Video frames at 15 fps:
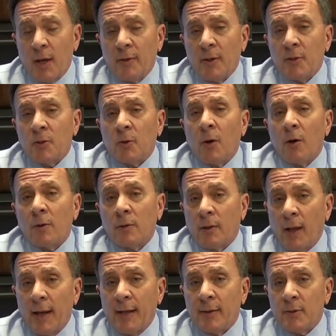And these are all
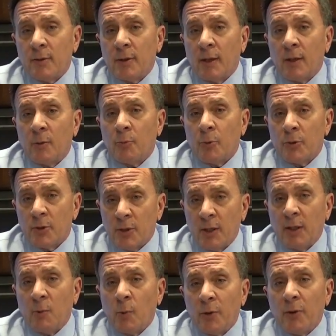clients that are
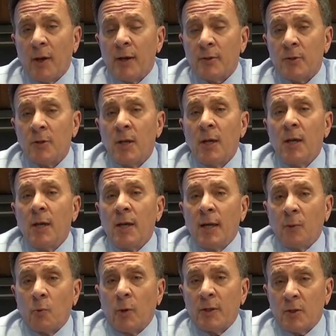proceeding with us
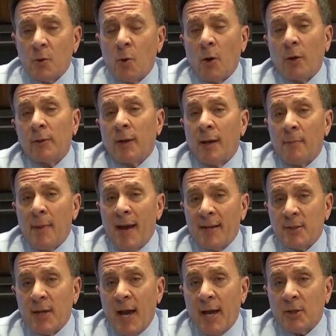in what is called a
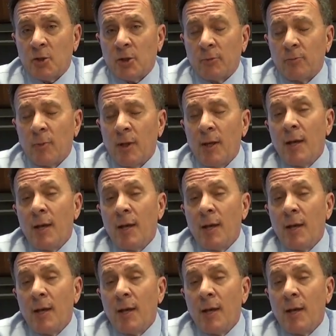mass action.